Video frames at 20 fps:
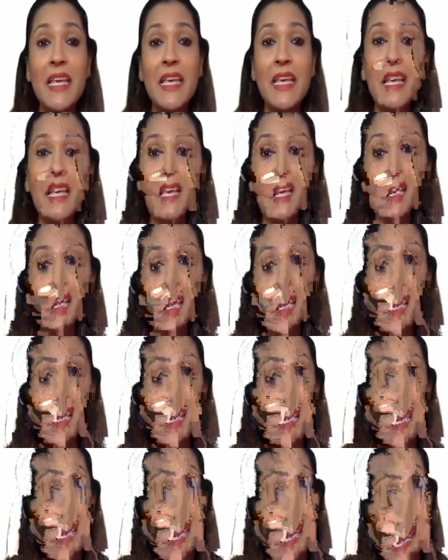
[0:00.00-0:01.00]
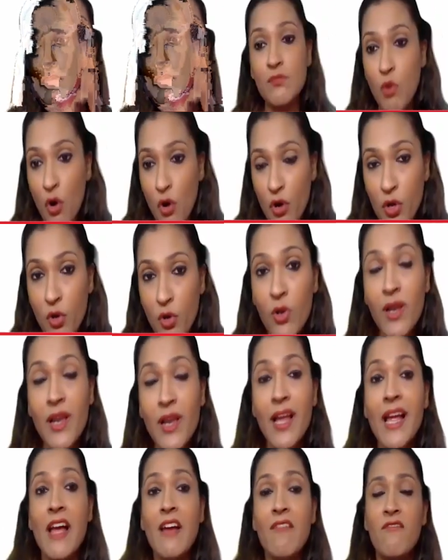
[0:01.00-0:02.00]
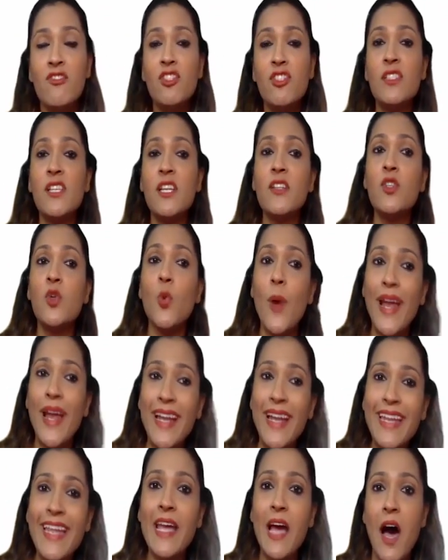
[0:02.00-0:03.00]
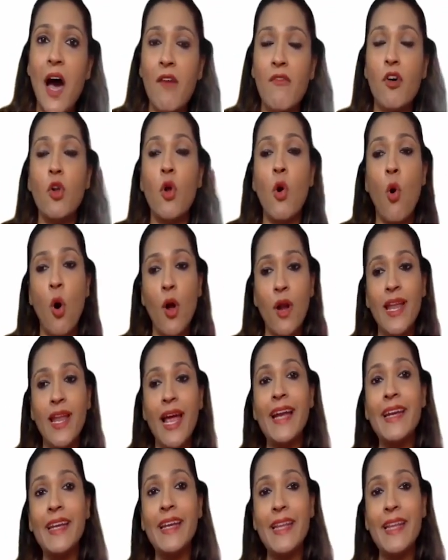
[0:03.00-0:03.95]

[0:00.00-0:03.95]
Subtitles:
in professional skills module, which is a 20 hour on